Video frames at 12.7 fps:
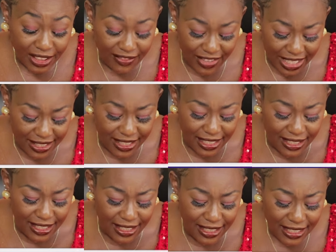Verse
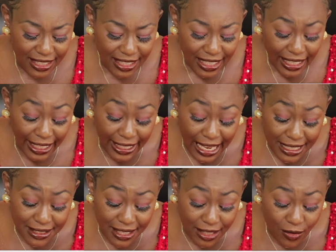18. And
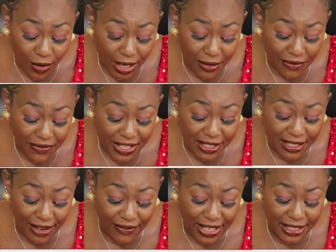answered one of the
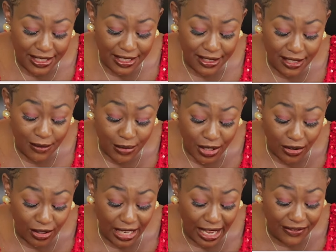servants and said,
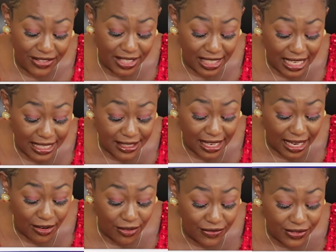Behold, I have seen a
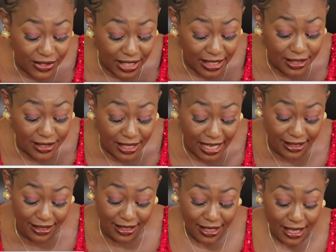son of
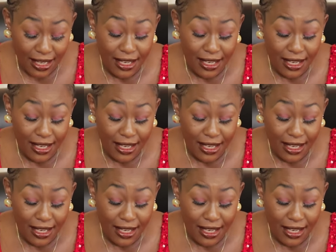Jesse.